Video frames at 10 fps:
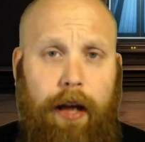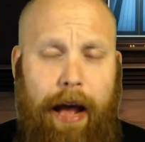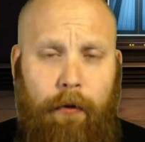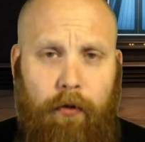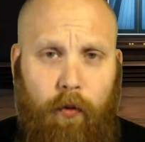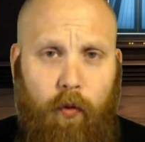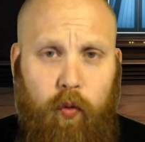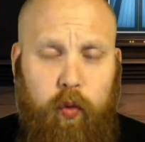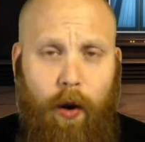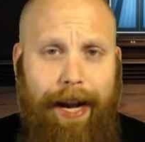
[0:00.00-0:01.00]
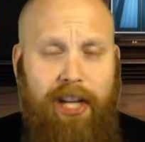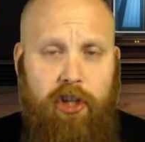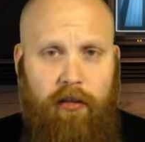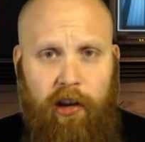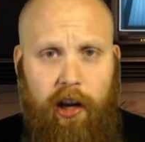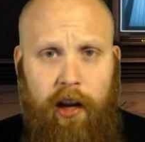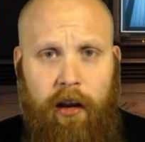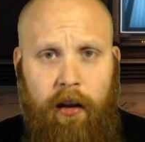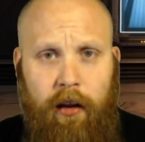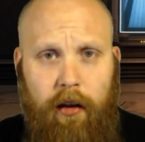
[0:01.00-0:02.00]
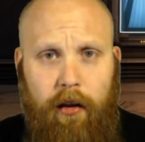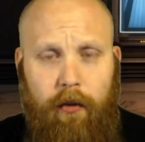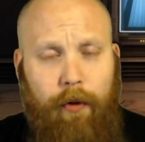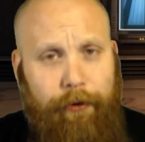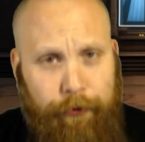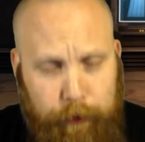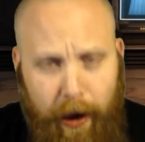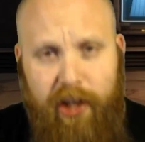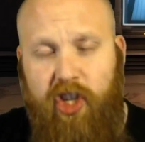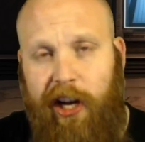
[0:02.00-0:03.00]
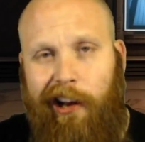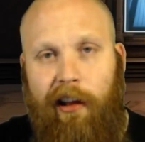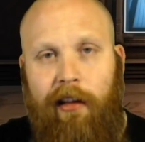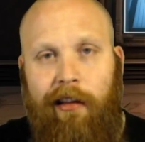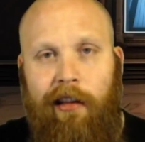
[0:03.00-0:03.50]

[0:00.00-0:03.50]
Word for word: outrageously refreshing